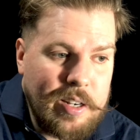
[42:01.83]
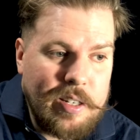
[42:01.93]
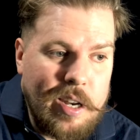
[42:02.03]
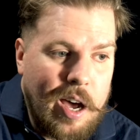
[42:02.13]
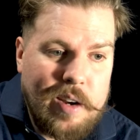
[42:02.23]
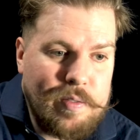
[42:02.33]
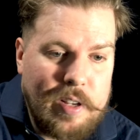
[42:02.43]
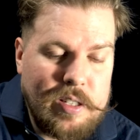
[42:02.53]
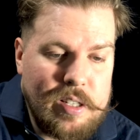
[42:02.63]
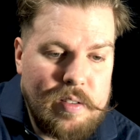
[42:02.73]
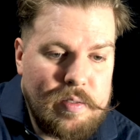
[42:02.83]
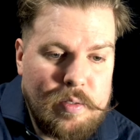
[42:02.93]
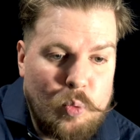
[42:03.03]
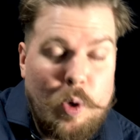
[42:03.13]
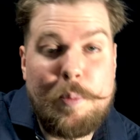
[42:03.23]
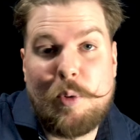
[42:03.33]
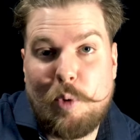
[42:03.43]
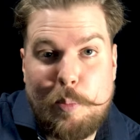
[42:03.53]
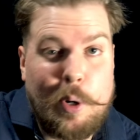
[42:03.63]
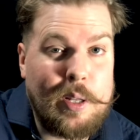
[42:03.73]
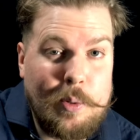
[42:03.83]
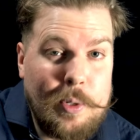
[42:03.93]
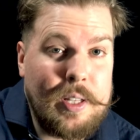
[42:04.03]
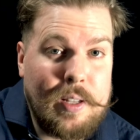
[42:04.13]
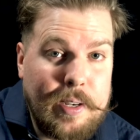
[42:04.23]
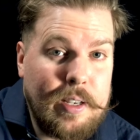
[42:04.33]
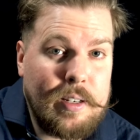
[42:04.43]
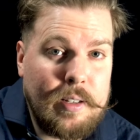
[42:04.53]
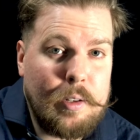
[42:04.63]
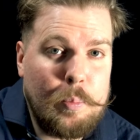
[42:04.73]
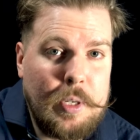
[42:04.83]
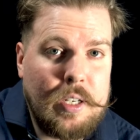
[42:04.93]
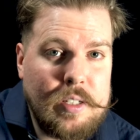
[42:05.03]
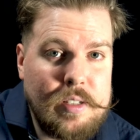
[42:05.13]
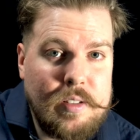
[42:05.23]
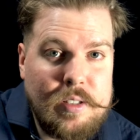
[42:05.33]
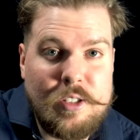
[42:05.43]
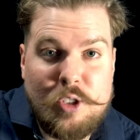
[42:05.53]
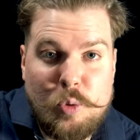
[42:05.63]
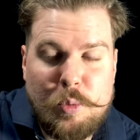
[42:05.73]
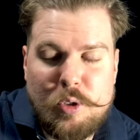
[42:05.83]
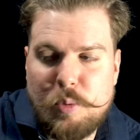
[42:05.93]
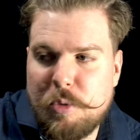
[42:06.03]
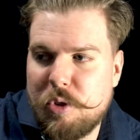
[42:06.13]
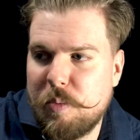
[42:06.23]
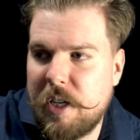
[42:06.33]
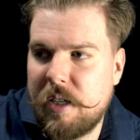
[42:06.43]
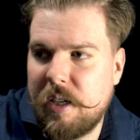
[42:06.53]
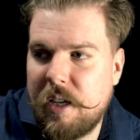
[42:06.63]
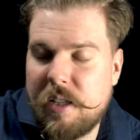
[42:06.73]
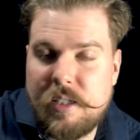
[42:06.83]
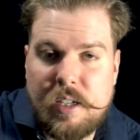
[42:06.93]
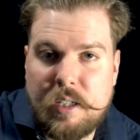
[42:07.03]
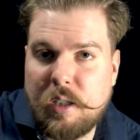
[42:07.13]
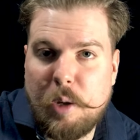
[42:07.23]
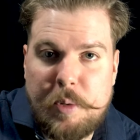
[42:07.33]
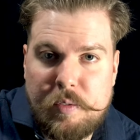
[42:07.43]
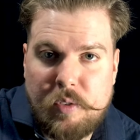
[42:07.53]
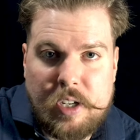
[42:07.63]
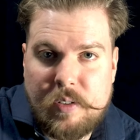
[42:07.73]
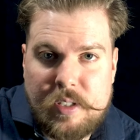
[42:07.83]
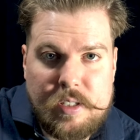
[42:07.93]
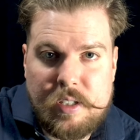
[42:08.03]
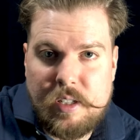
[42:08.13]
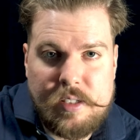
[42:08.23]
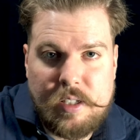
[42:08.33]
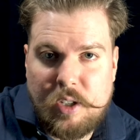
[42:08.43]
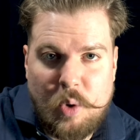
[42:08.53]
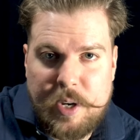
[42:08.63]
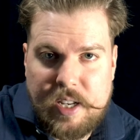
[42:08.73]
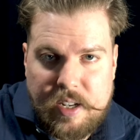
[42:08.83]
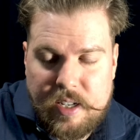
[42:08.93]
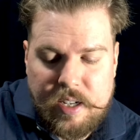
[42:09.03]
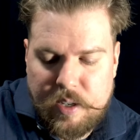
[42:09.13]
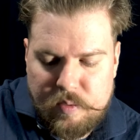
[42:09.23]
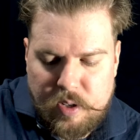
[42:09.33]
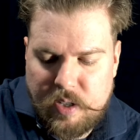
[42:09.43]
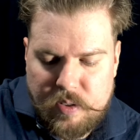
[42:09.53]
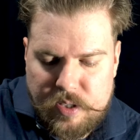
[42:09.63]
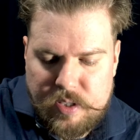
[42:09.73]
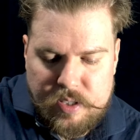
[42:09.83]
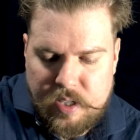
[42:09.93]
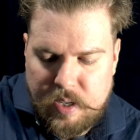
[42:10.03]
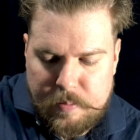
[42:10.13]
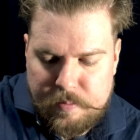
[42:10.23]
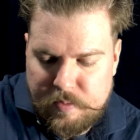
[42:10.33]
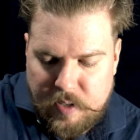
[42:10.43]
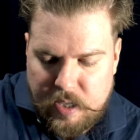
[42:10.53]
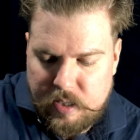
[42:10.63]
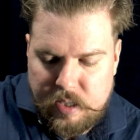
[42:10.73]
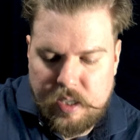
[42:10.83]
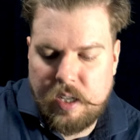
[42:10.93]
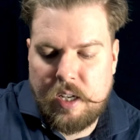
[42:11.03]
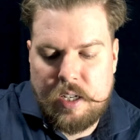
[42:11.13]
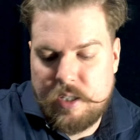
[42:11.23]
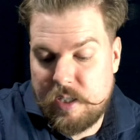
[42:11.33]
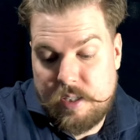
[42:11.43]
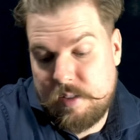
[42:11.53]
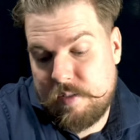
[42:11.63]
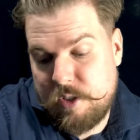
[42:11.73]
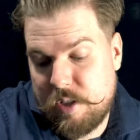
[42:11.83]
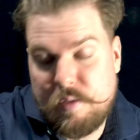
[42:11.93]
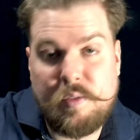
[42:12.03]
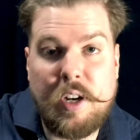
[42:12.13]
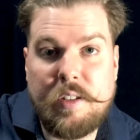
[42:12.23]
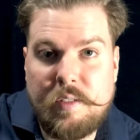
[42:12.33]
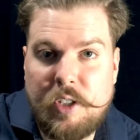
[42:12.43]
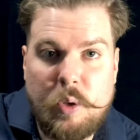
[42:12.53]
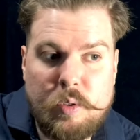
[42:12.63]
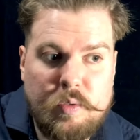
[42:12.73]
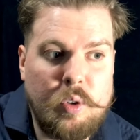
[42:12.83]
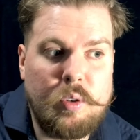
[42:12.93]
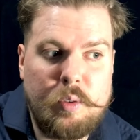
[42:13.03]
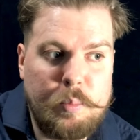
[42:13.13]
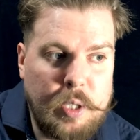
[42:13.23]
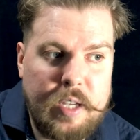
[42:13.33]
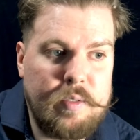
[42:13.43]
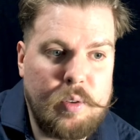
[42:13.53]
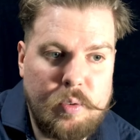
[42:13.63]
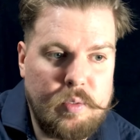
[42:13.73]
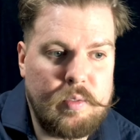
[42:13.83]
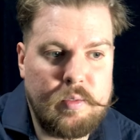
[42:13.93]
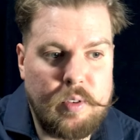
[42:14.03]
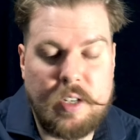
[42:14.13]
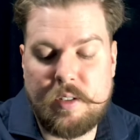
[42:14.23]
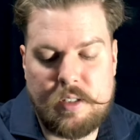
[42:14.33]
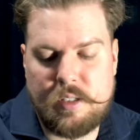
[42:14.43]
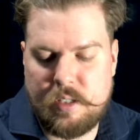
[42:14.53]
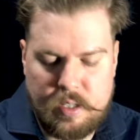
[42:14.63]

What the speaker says: Not offensive. Women will probably really like it because it's super, super sweet. It's a clubbing fragrance. It's a going out at night fragrance. Fun. Just fun, youthful, playful fragrance.